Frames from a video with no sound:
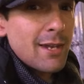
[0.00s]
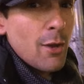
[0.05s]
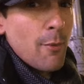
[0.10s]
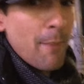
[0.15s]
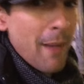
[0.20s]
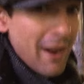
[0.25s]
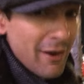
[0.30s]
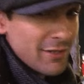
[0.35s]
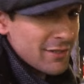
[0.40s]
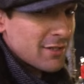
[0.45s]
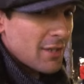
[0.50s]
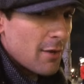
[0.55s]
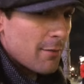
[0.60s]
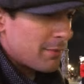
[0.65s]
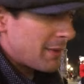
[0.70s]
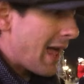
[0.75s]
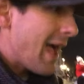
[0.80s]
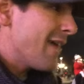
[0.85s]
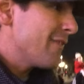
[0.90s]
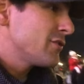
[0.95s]
I do
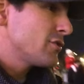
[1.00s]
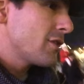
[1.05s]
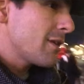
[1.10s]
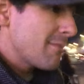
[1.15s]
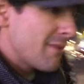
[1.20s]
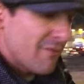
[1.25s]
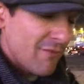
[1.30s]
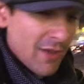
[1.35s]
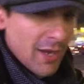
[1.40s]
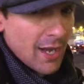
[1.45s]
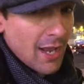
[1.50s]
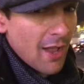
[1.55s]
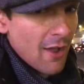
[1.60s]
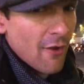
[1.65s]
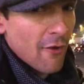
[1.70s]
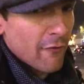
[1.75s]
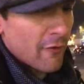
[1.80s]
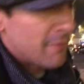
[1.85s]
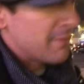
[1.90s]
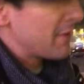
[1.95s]
Periscope live streaming
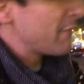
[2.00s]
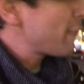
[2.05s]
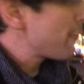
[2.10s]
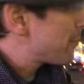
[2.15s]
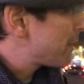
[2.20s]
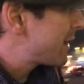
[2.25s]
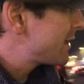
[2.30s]
video from different